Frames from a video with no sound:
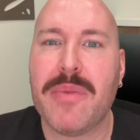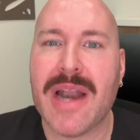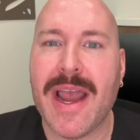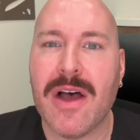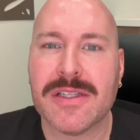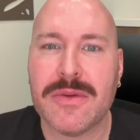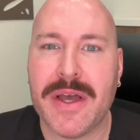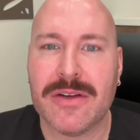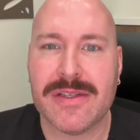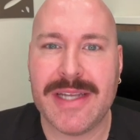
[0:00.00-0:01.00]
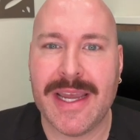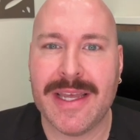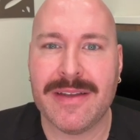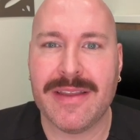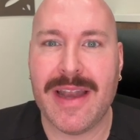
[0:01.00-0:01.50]
but I also
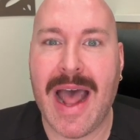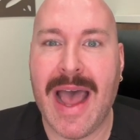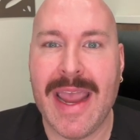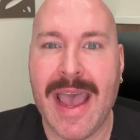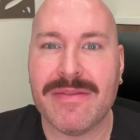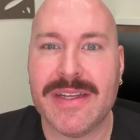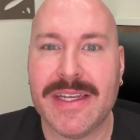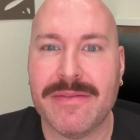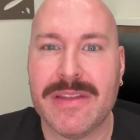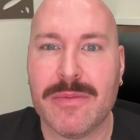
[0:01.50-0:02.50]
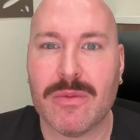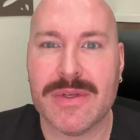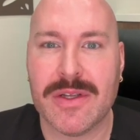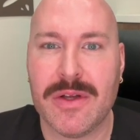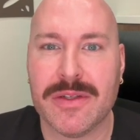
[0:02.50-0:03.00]
understand that I have to give them a
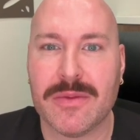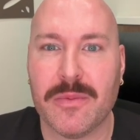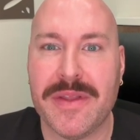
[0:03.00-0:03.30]
result